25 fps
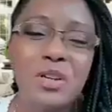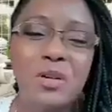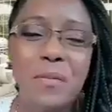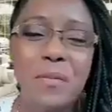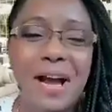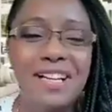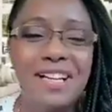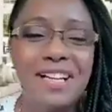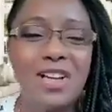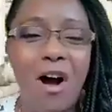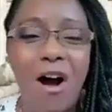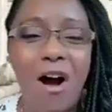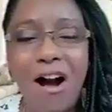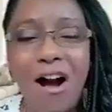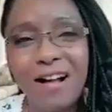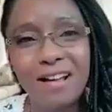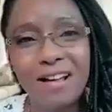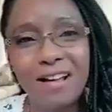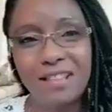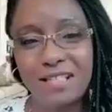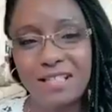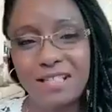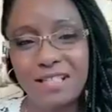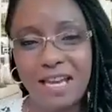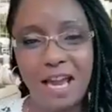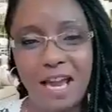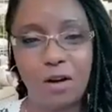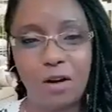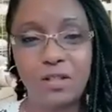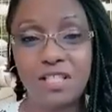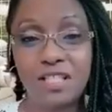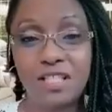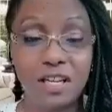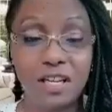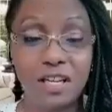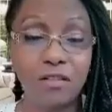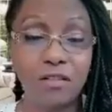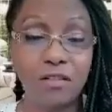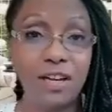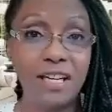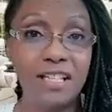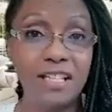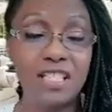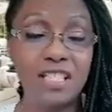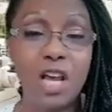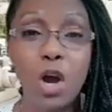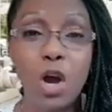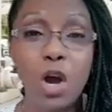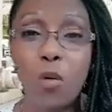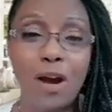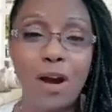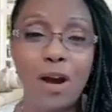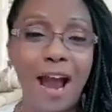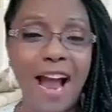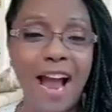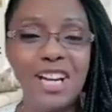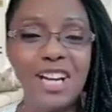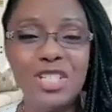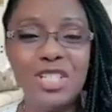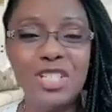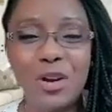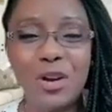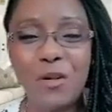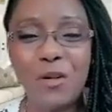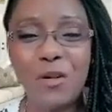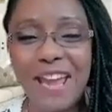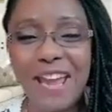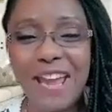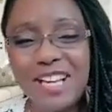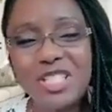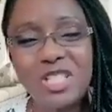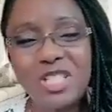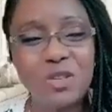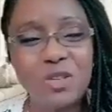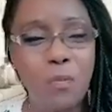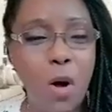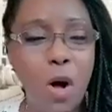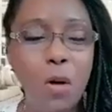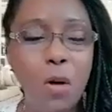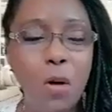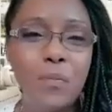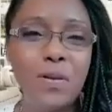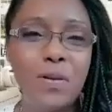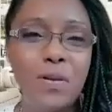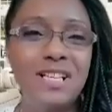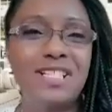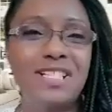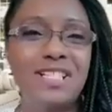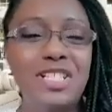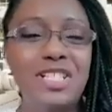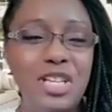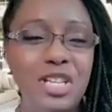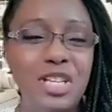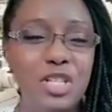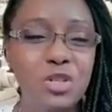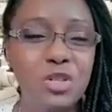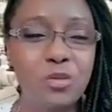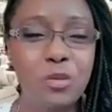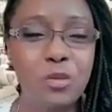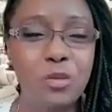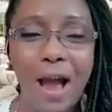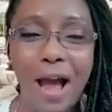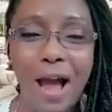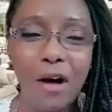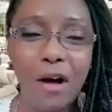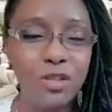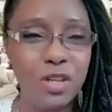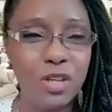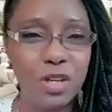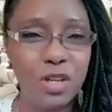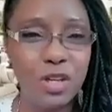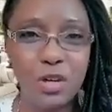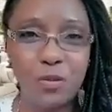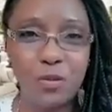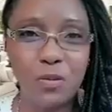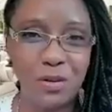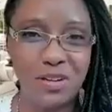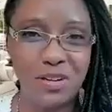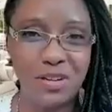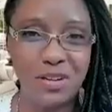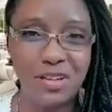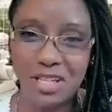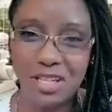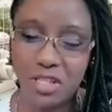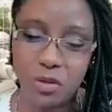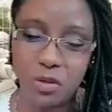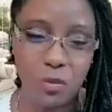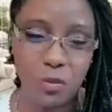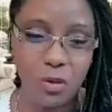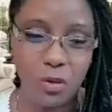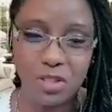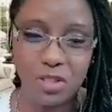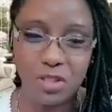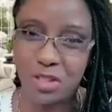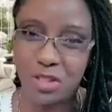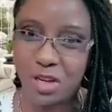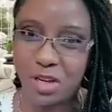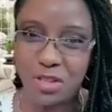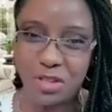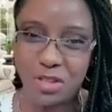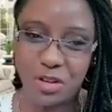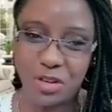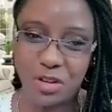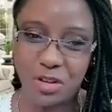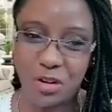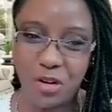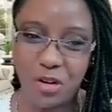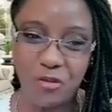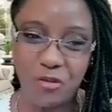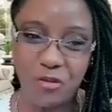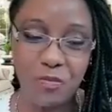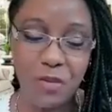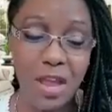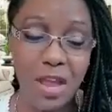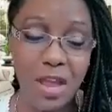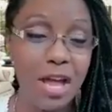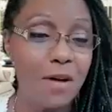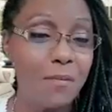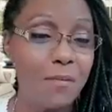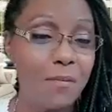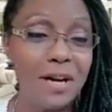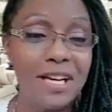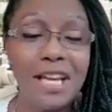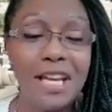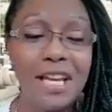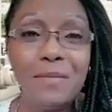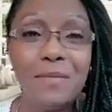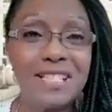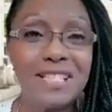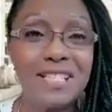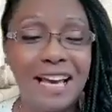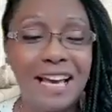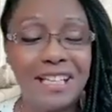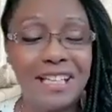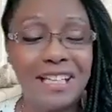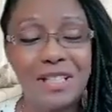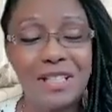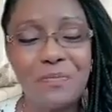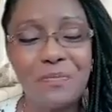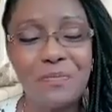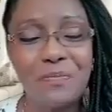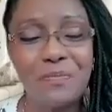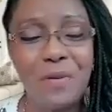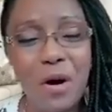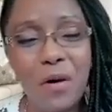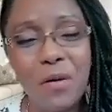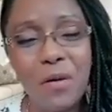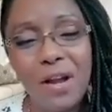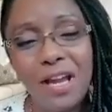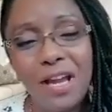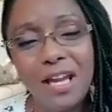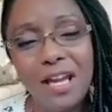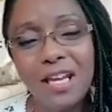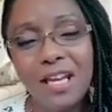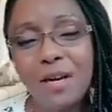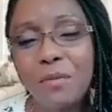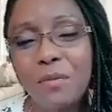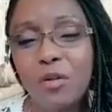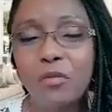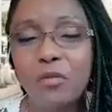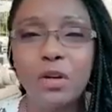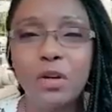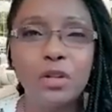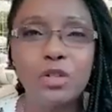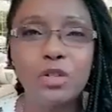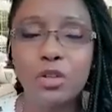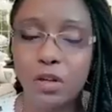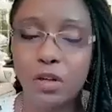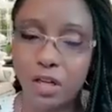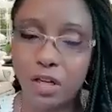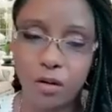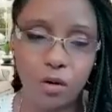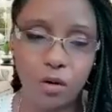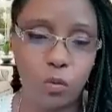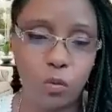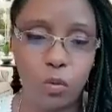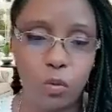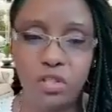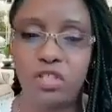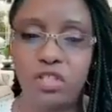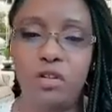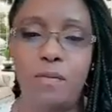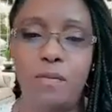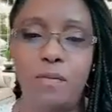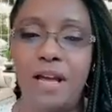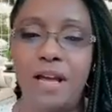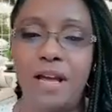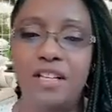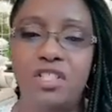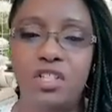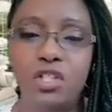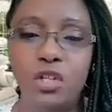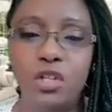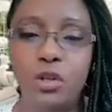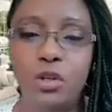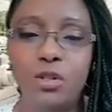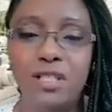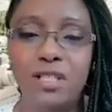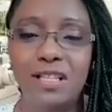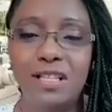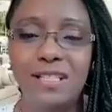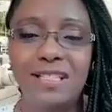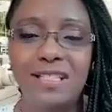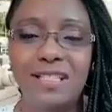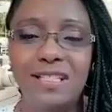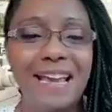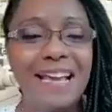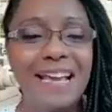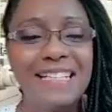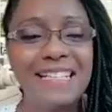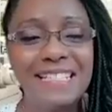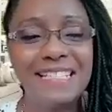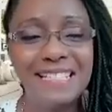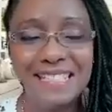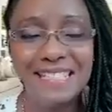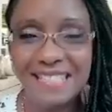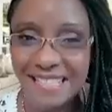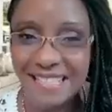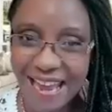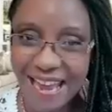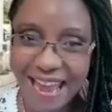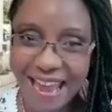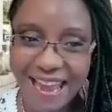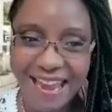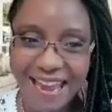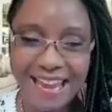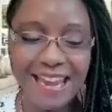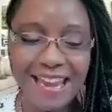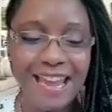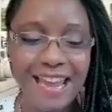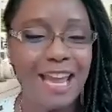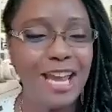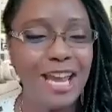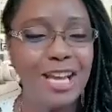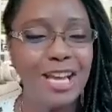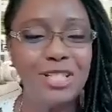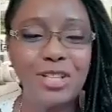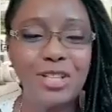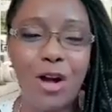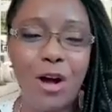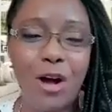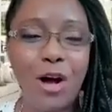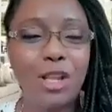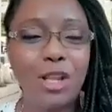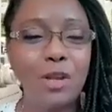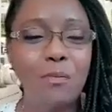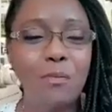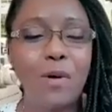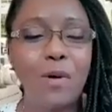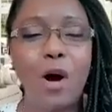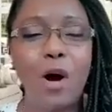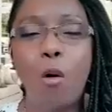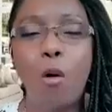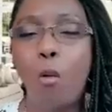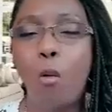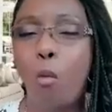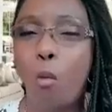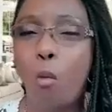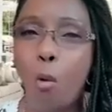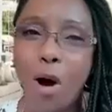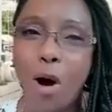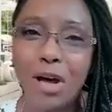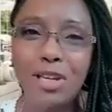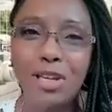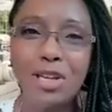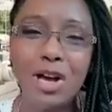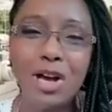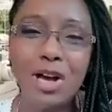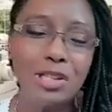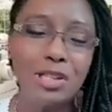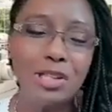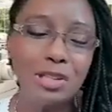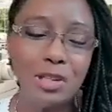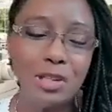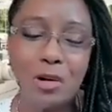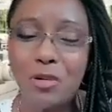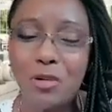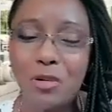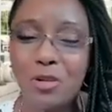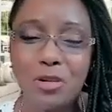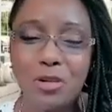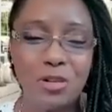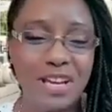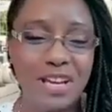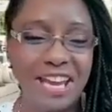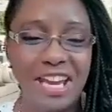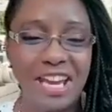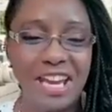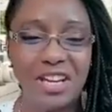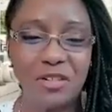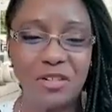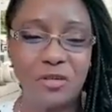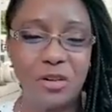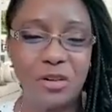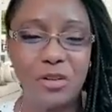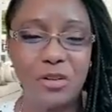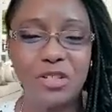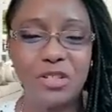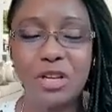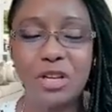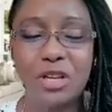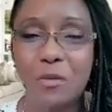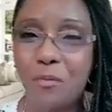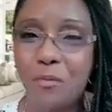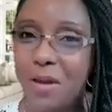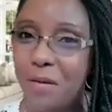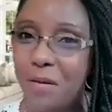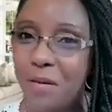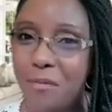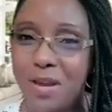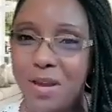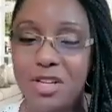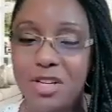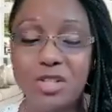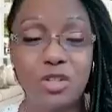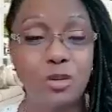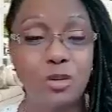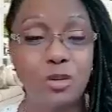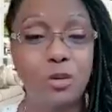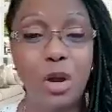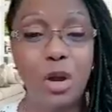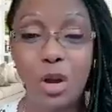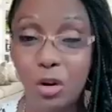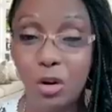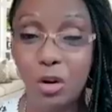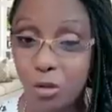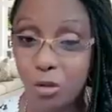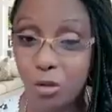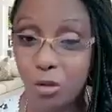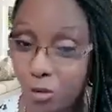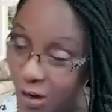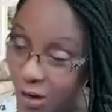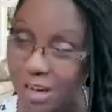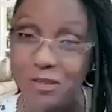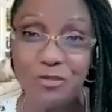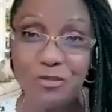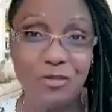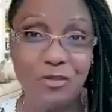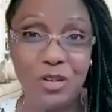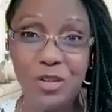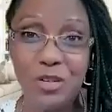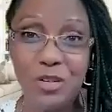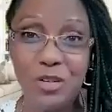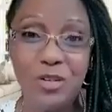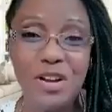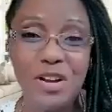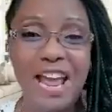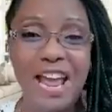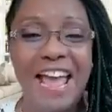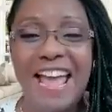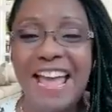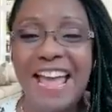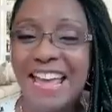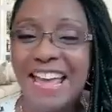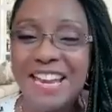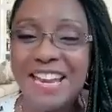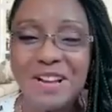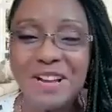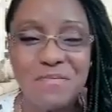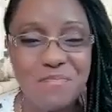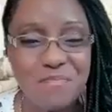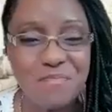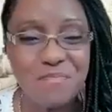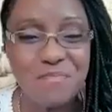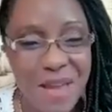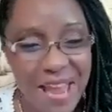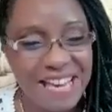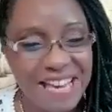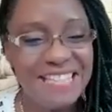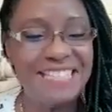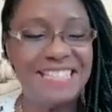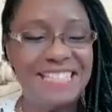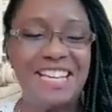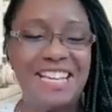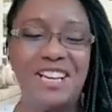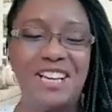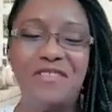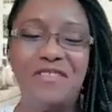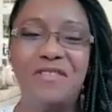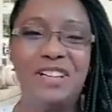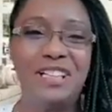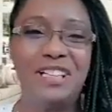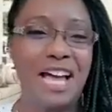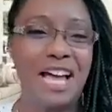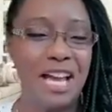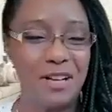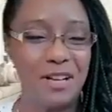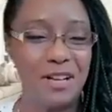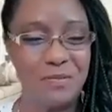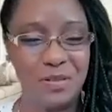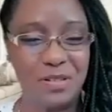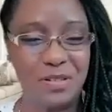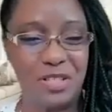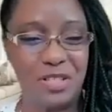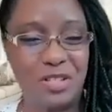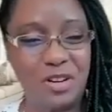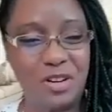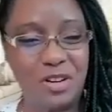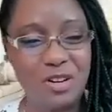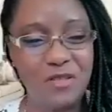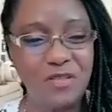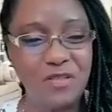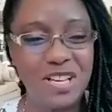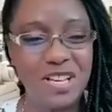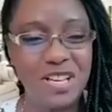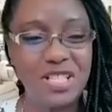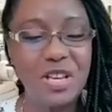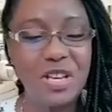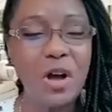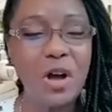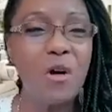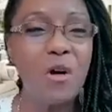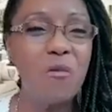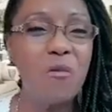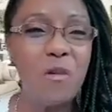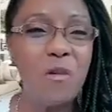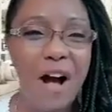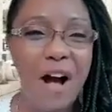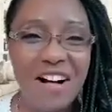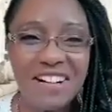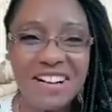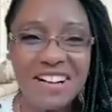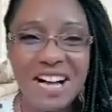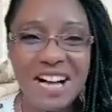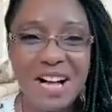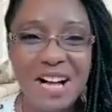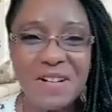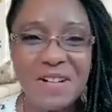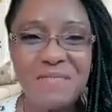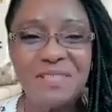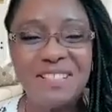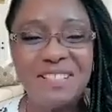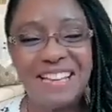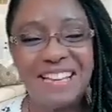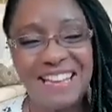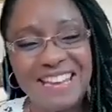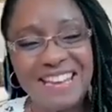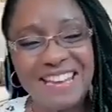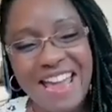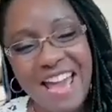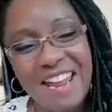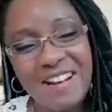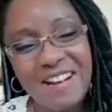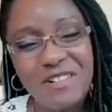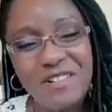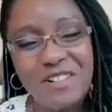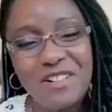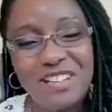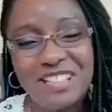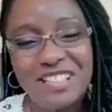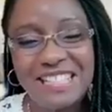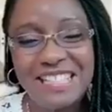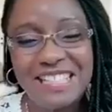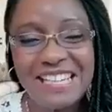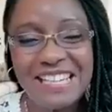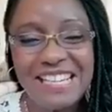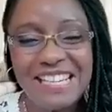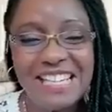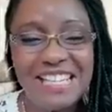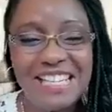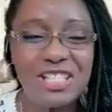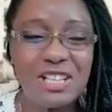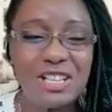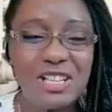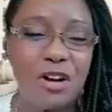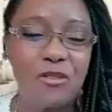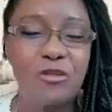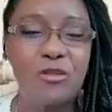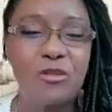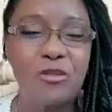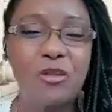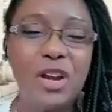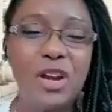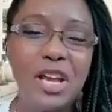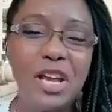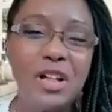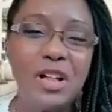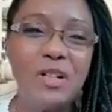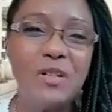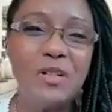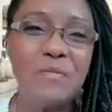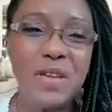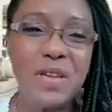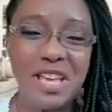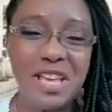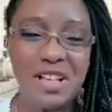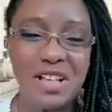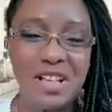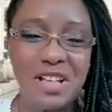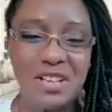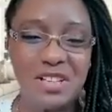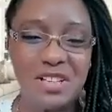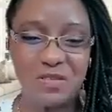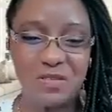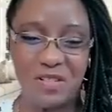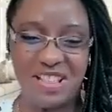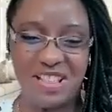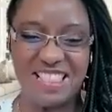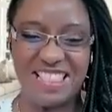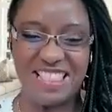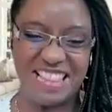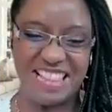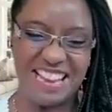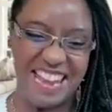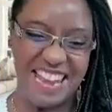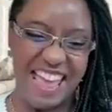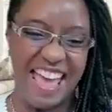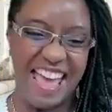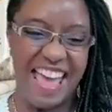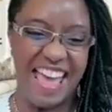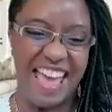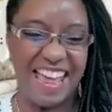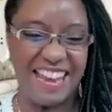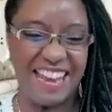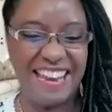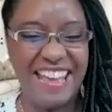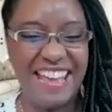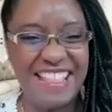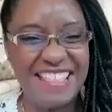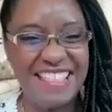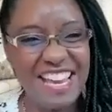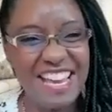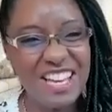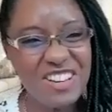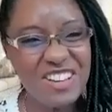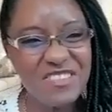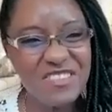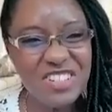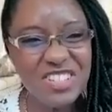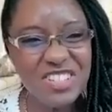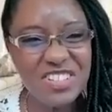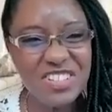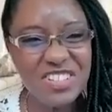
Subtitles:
to my Talk of the Town series, where I showcase small businesses throughout the communities in which they serve. My name is Kelly Poe, and I'm a realtor here in Worcester, Massachusetts. And today it's all about one local caterer's commitment to great food and amazing, reliable service. Welcome, Linette Ortiz of Real Meals with Linette. Thank you for